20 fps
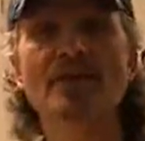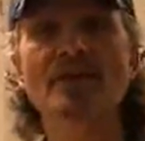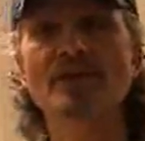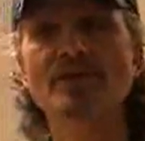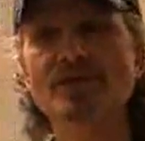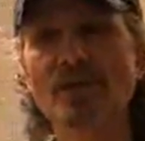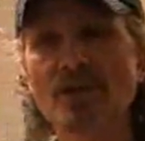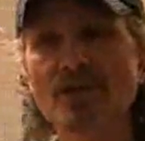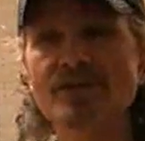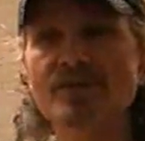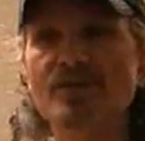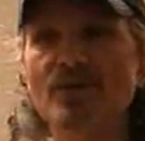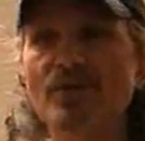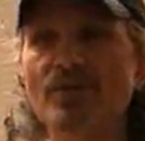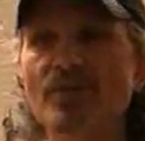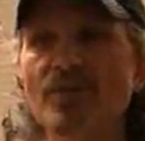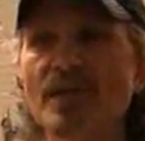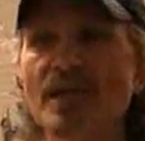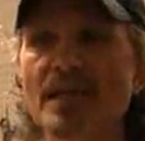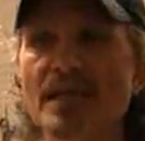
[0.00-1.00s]
There's
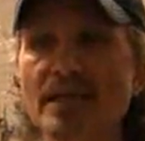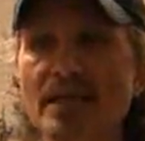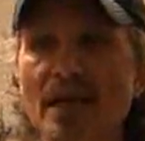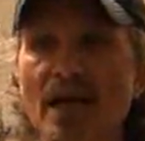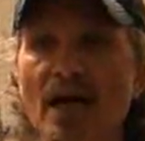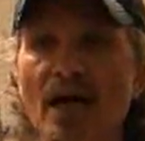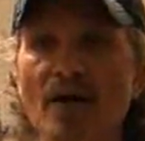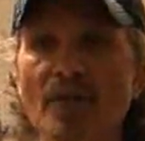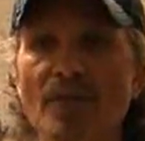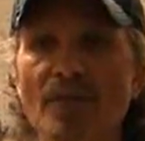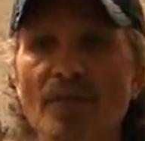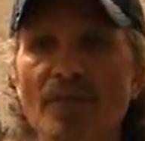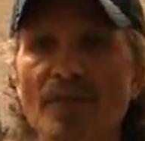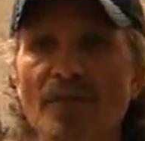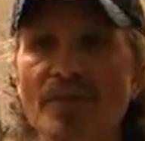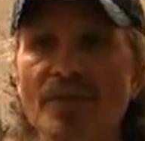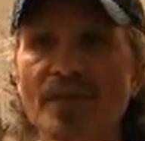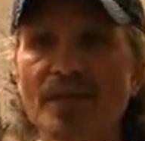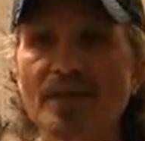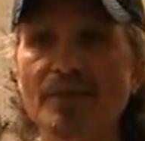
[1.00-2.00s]
also
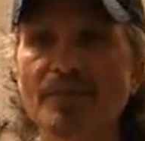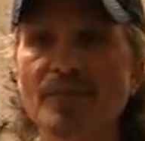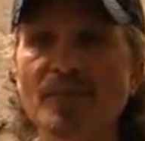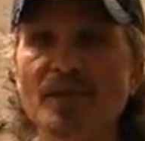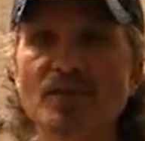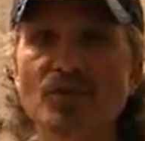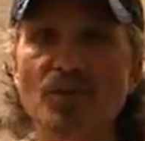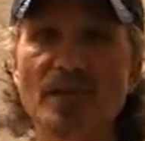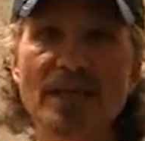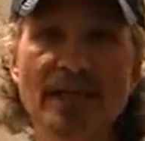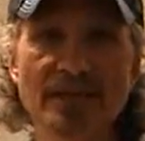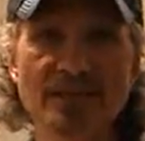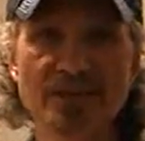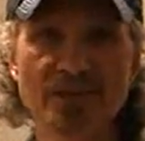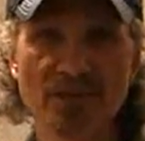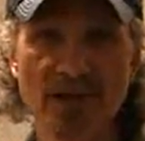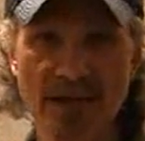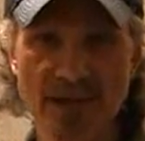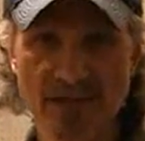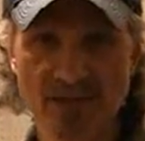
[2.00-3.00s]
the treated
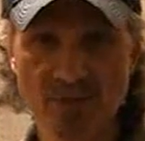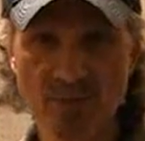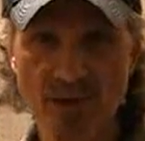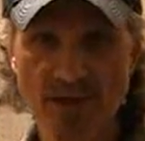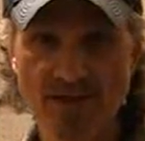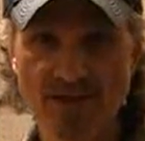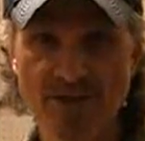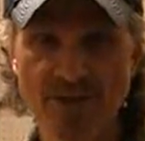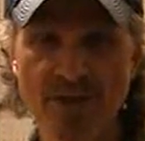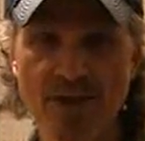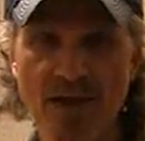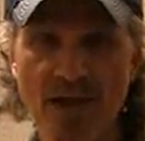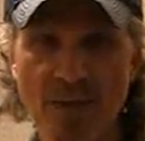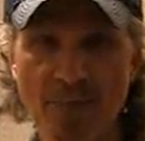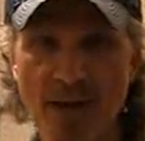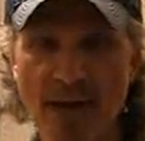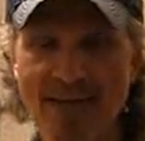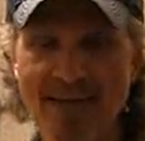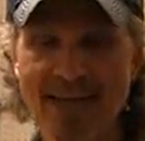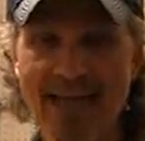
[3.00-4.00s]
strings, which
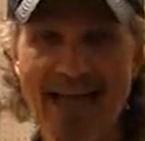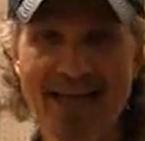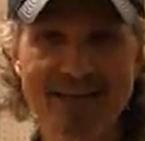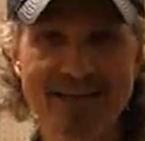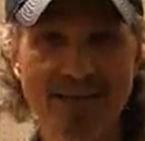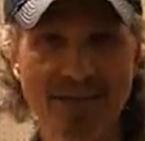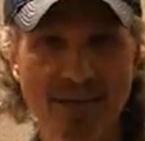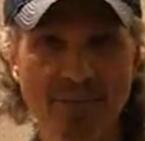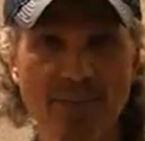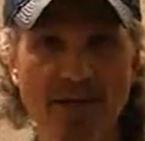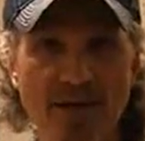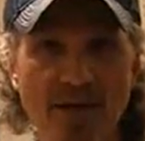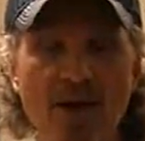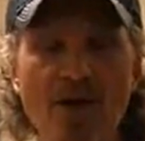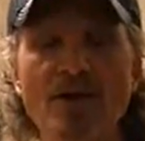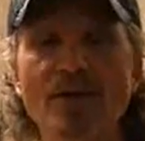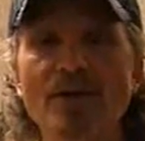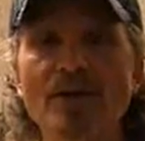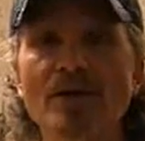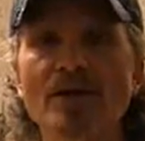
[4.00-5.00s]
might last a little bit
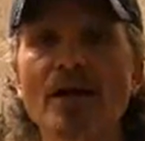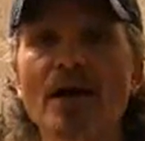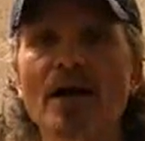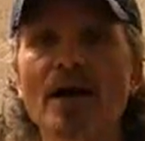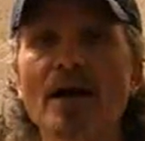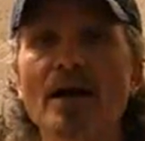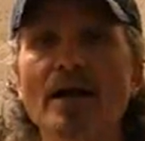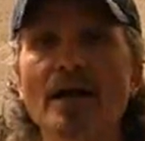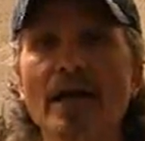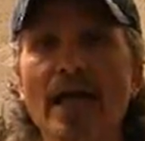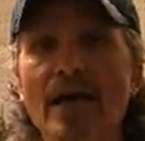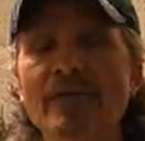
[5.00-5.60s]
longer.